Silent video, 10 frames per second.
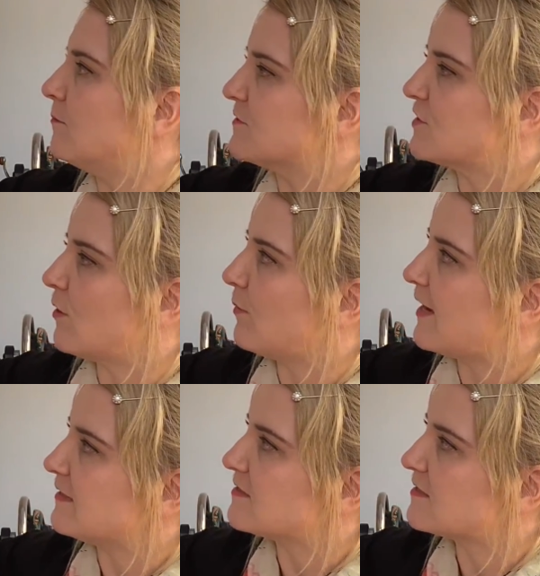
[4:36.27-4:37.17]
So
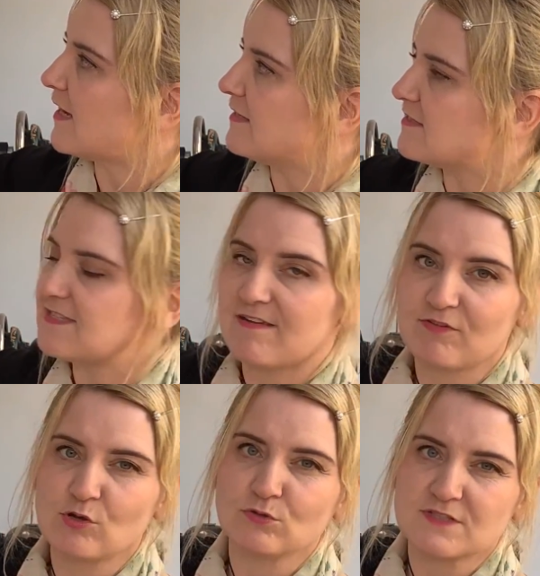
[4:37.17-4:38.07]
it's
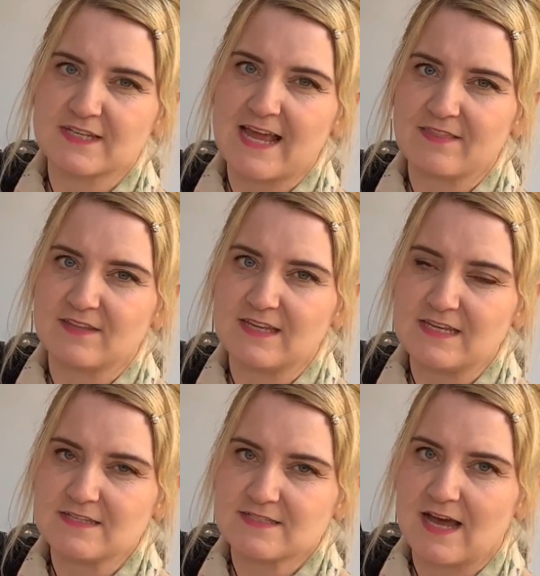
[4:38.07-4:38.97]
difficult to get
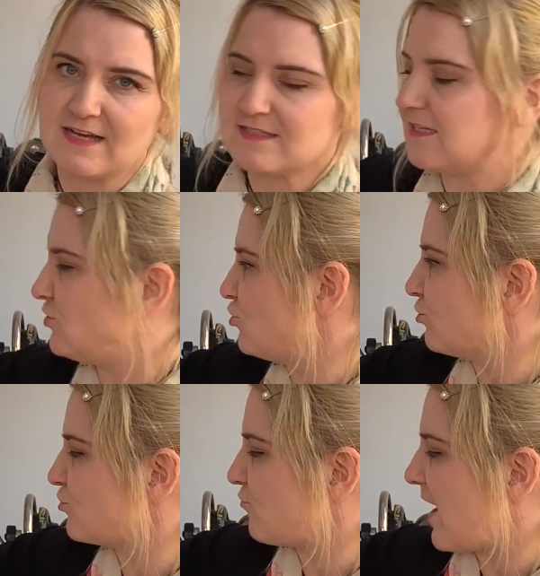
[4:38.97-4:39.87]
the sizing
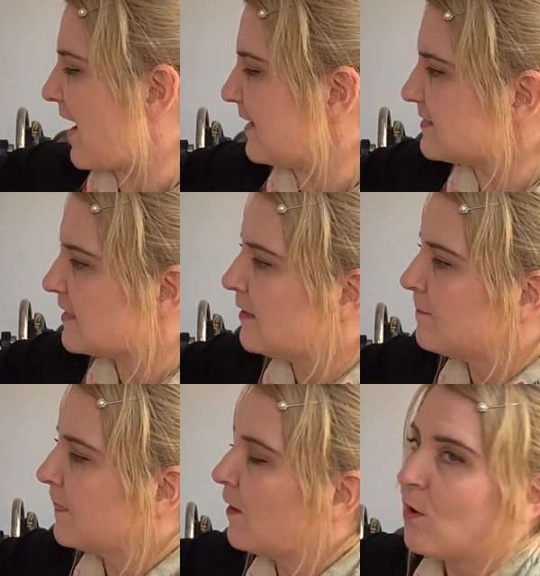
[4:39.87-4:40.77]
just right.
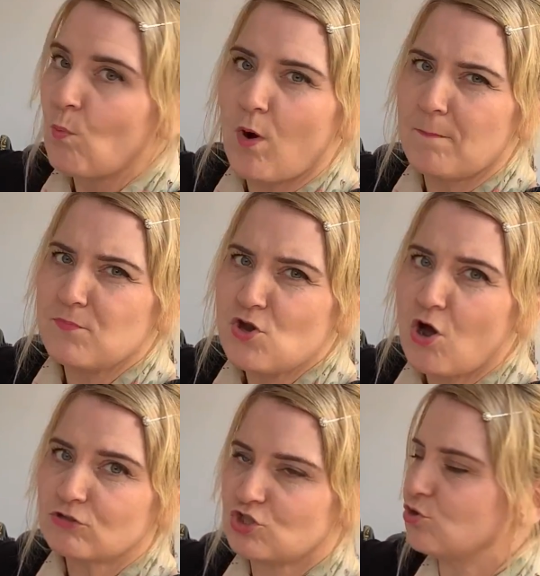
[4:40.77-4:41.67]
What I'm
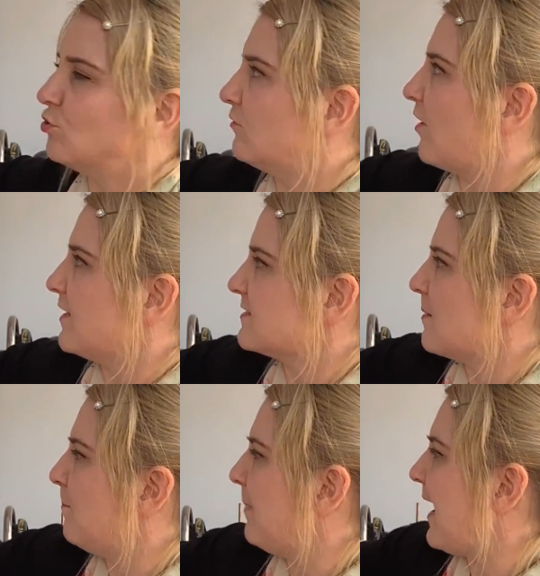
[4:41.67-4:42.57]
not sure on is the
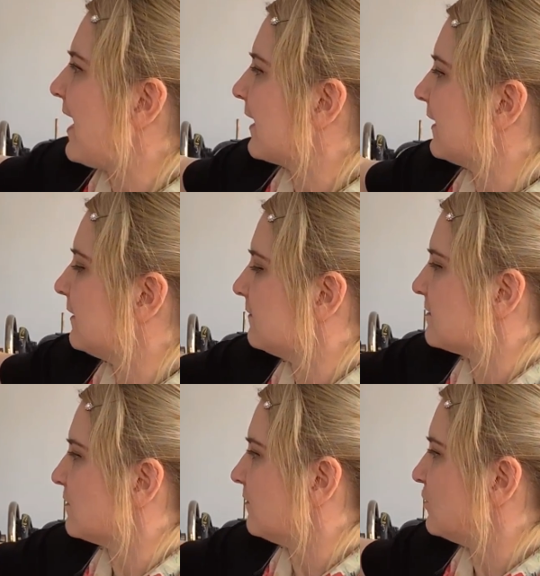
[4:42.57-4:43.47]
back.
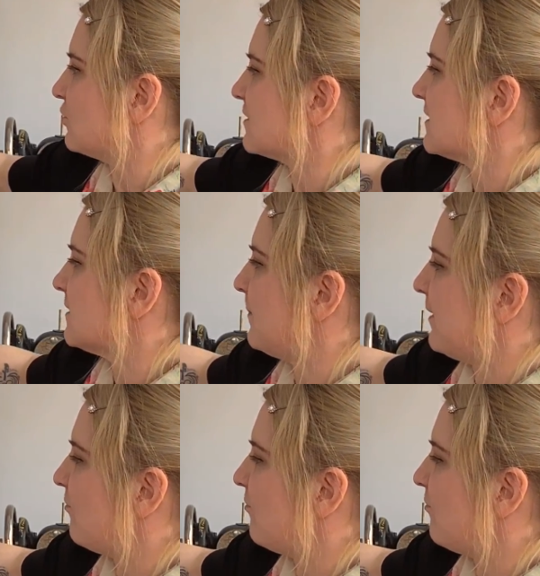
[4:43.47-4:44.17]
So if I just spin